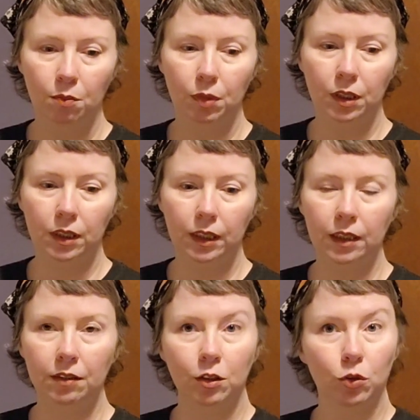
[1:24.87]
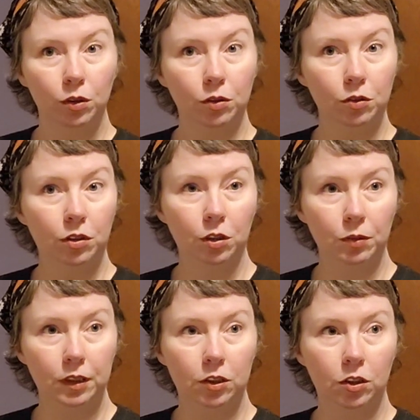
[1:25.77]
But it is a cruise,
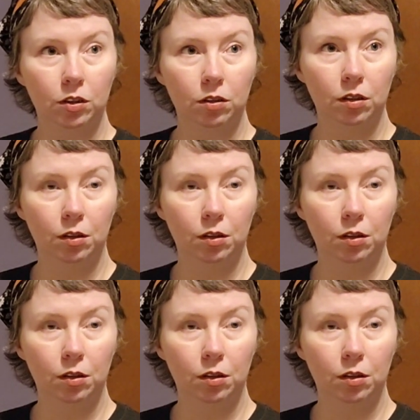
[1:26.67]
so it's,